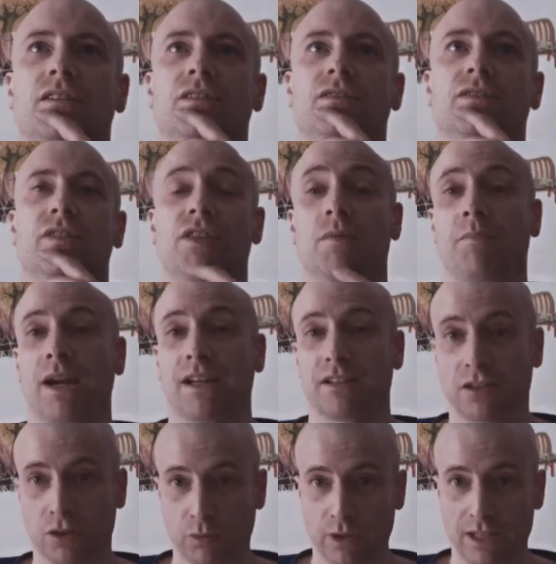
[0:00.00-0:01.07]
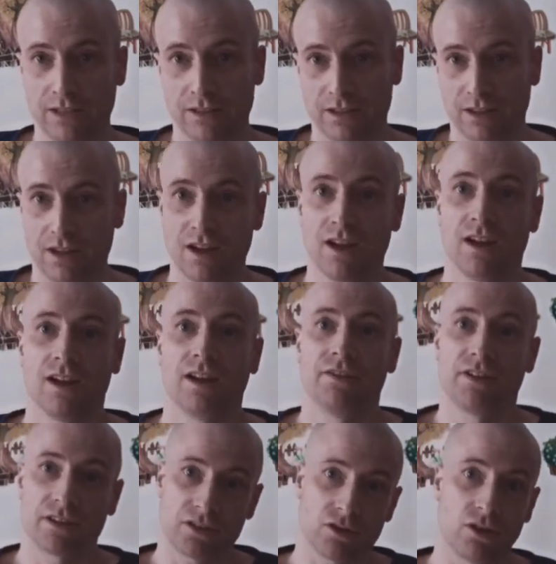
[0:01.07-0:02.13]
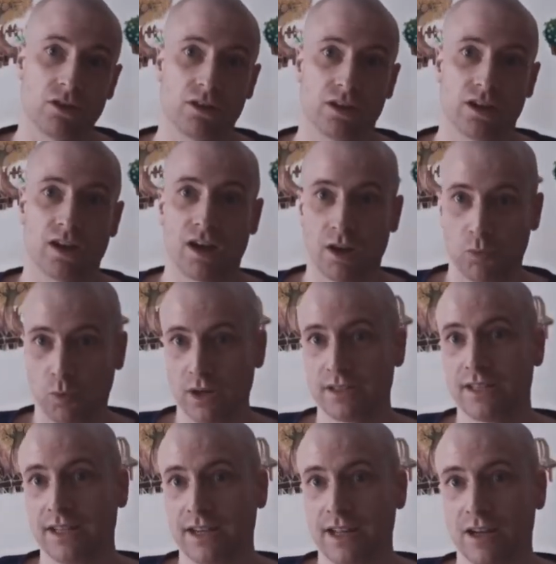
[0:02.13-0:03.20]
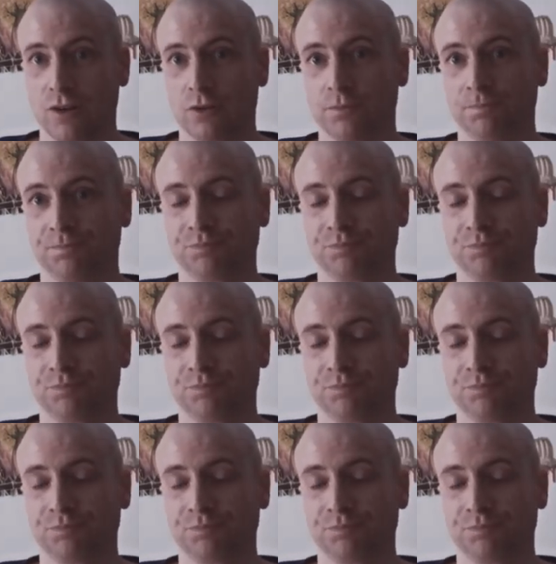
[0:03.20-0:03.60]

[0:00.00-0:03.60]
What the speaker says: of the band Queen and their song, I Want It Now.